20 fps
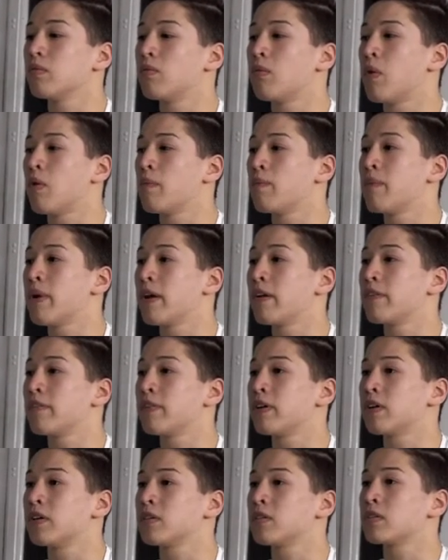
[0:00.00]
won't
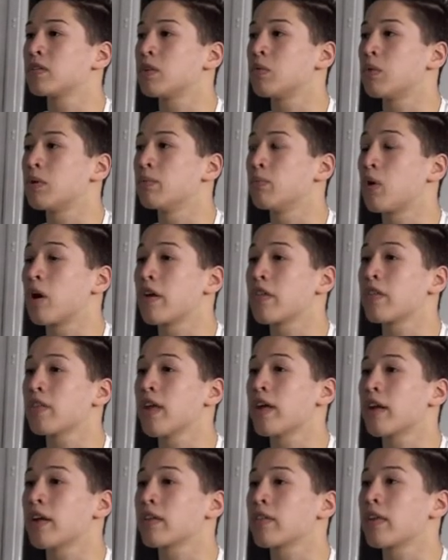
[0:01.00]
benefit someone more
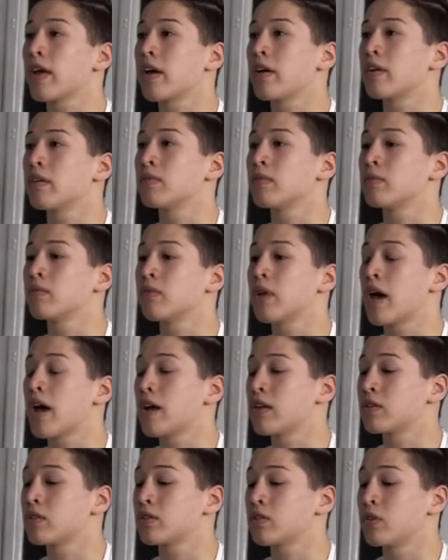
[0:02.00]
athletic that
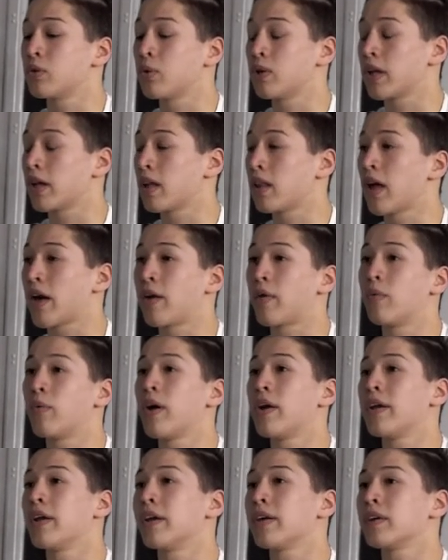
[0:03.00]
has to do like a lot of
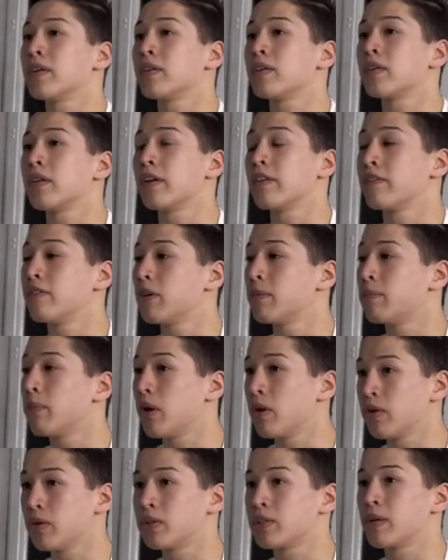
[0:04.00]
running, like
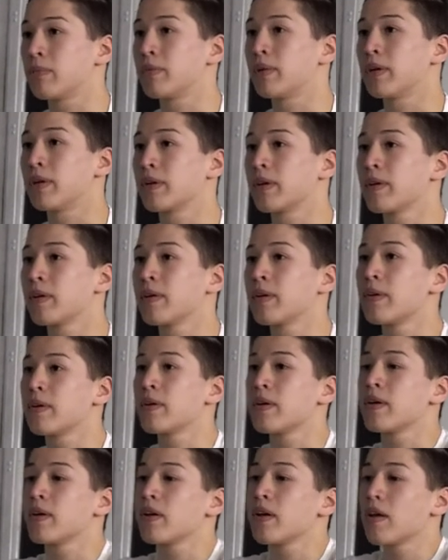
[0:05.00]
football or something.
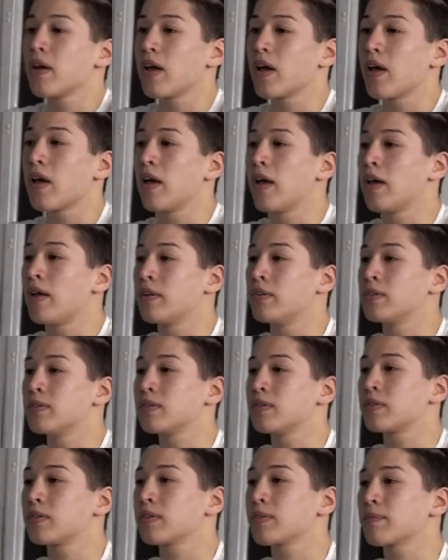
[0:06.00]
And
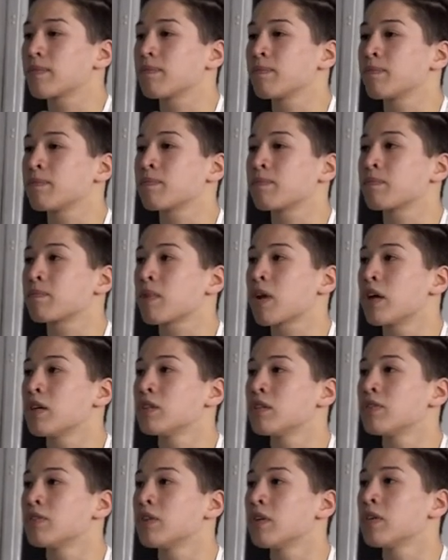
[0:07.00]
I
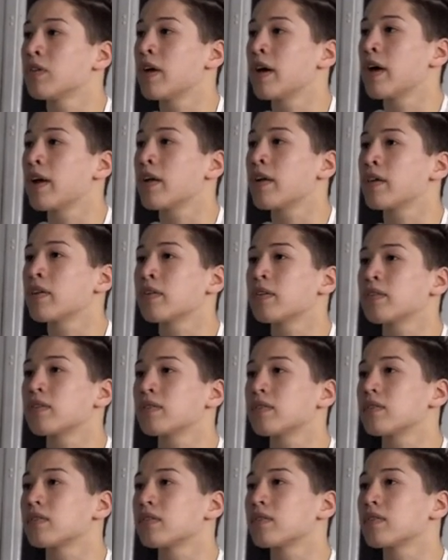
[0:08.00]
just feel that
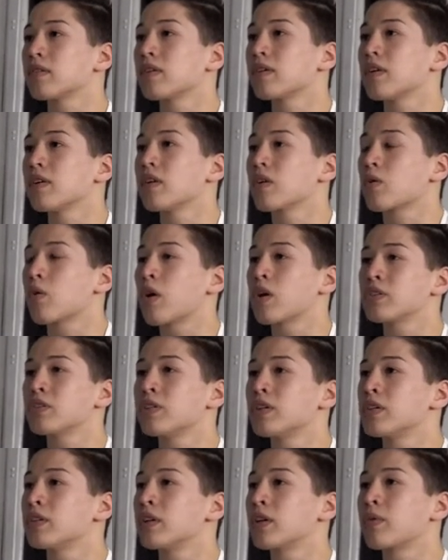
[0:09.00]

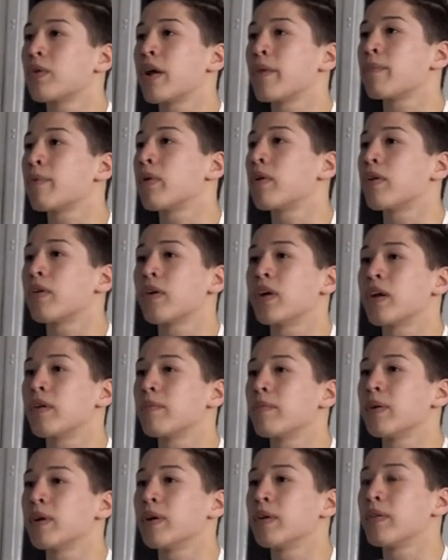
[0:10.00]
CrossFit is a great program,
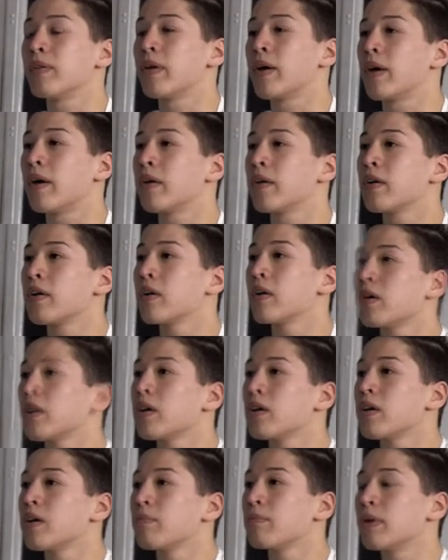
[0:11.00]
and that
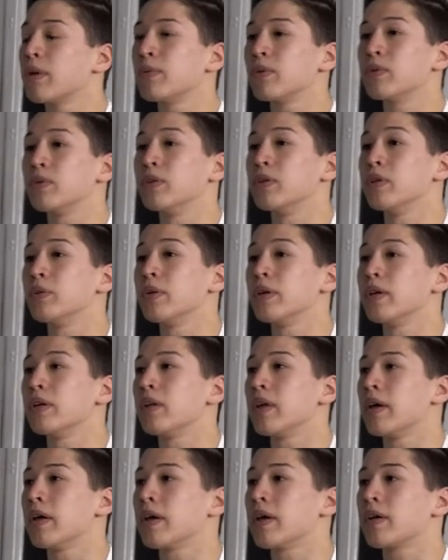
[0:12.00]
people who do it,
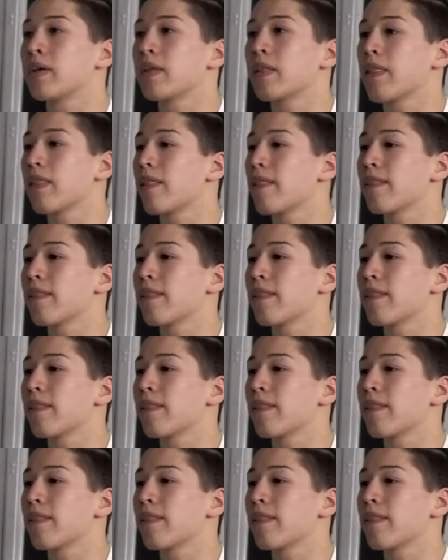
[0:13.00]
like,